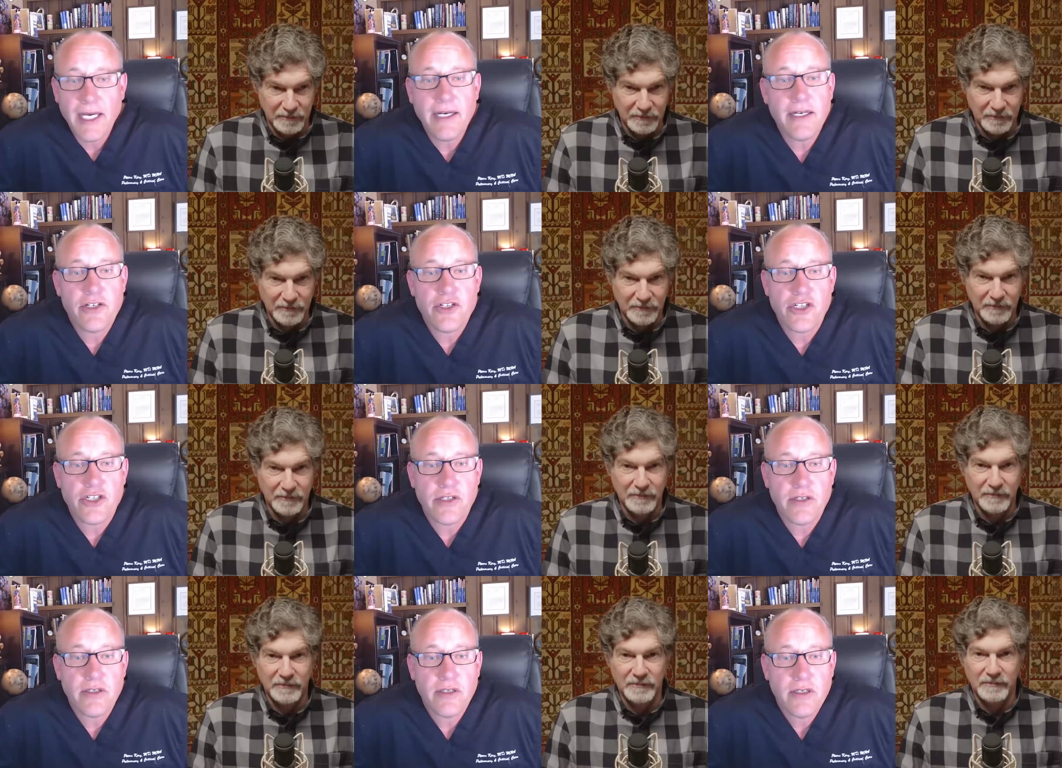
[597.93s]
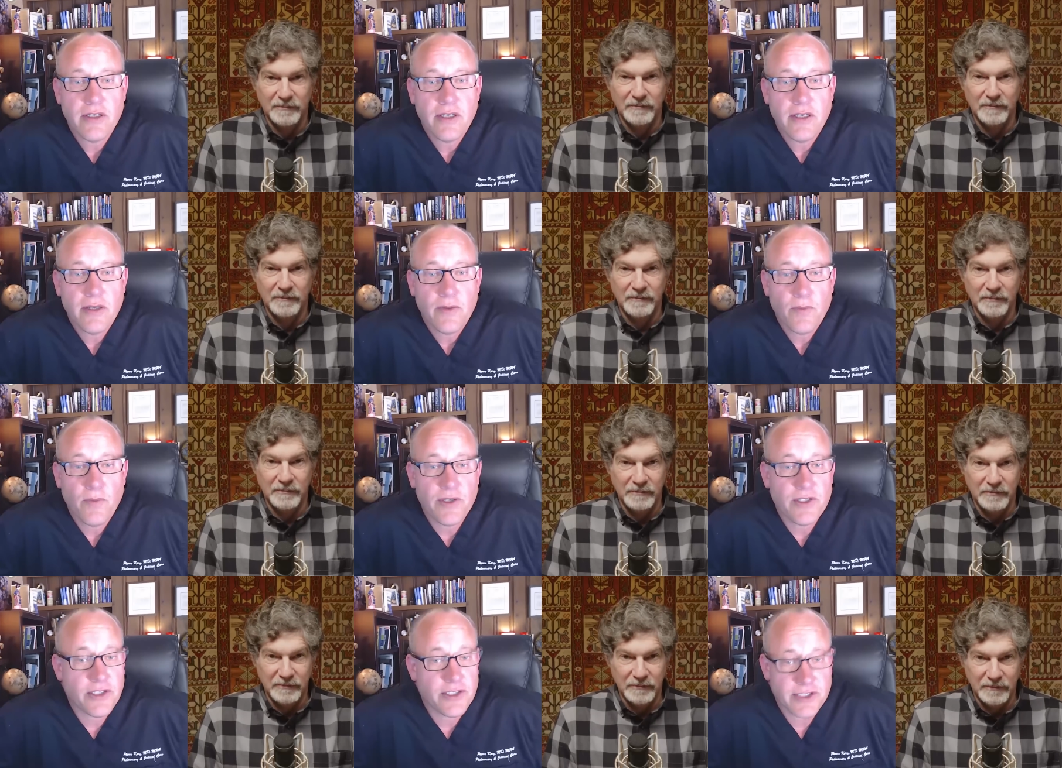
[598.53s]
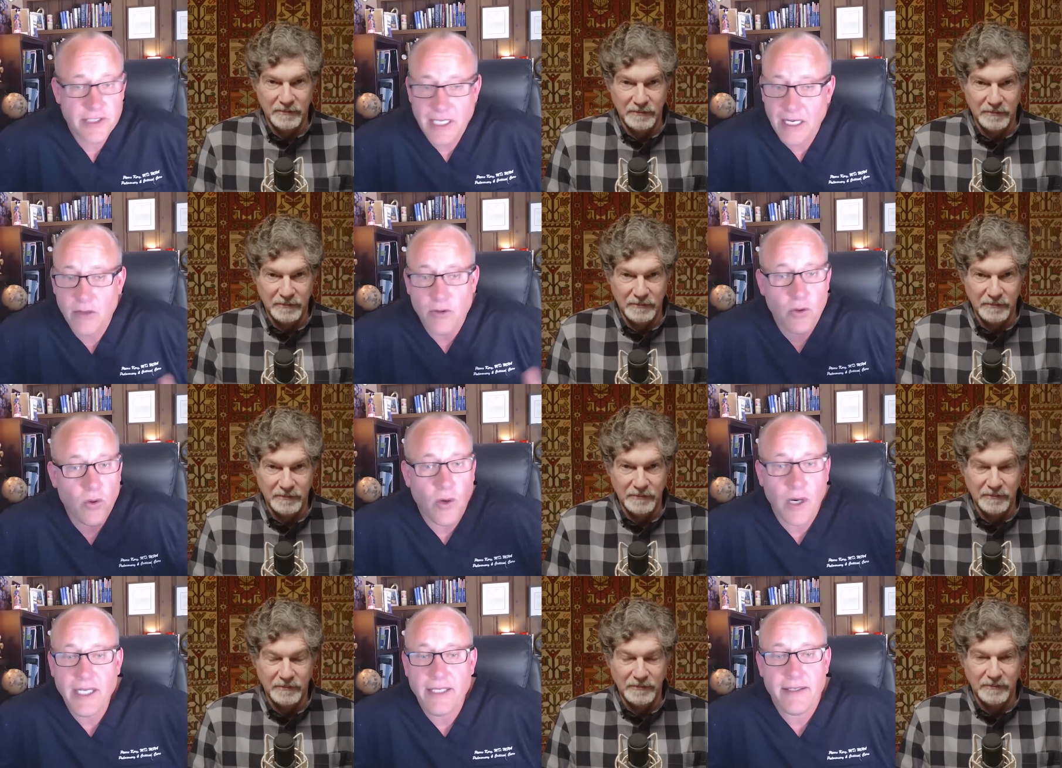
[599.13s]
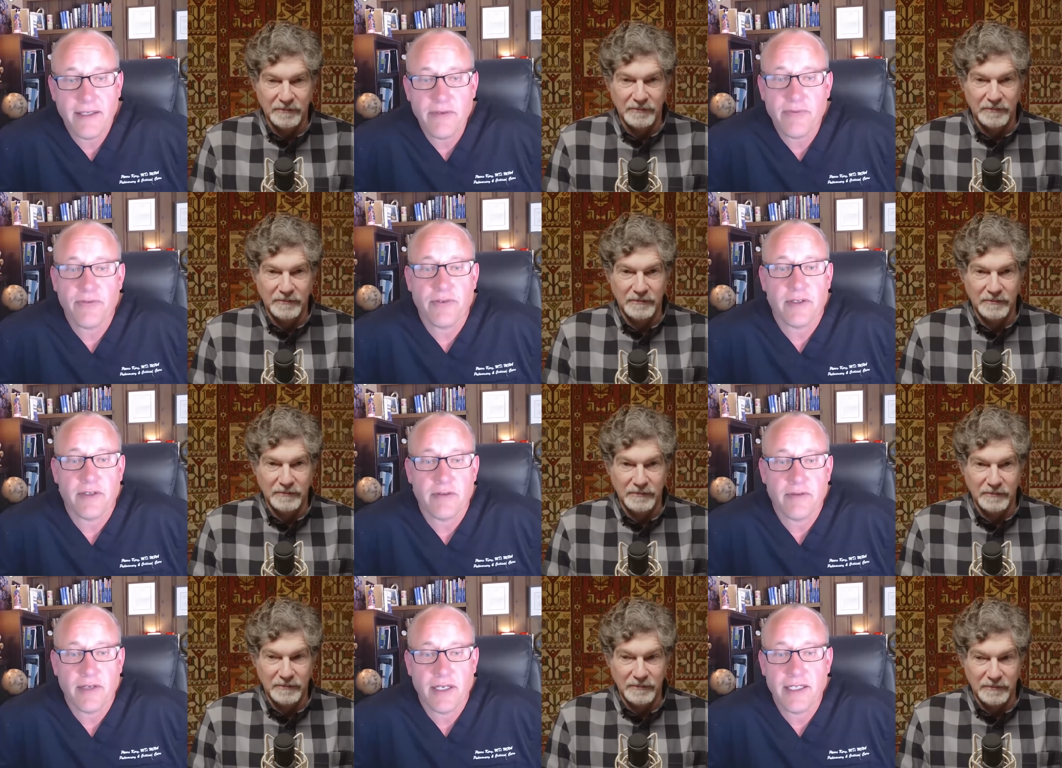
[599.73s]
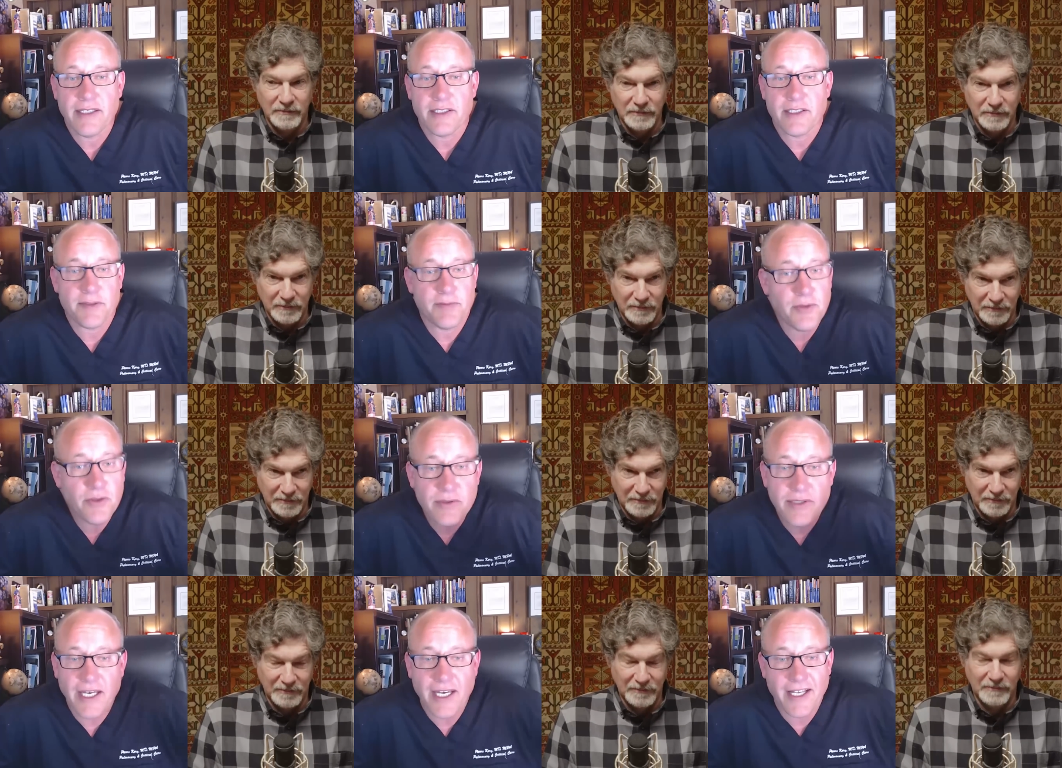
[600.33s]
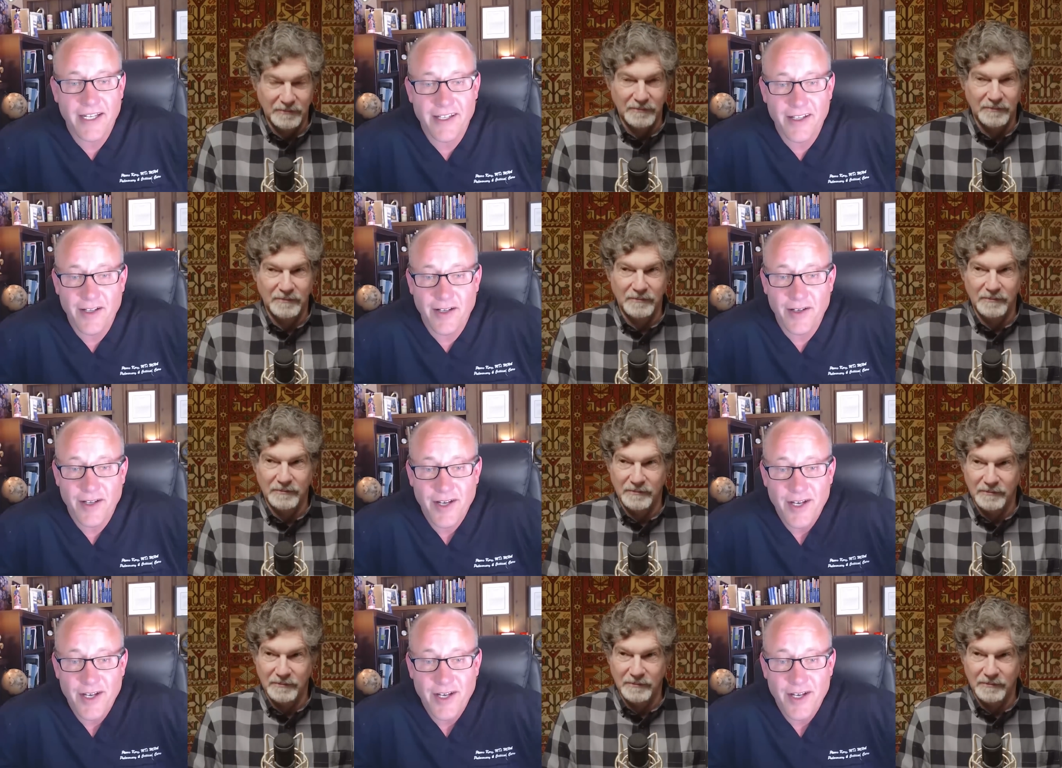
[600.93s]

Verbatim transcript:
Speaker 1: antigen which is now quite different, right? It's mutating.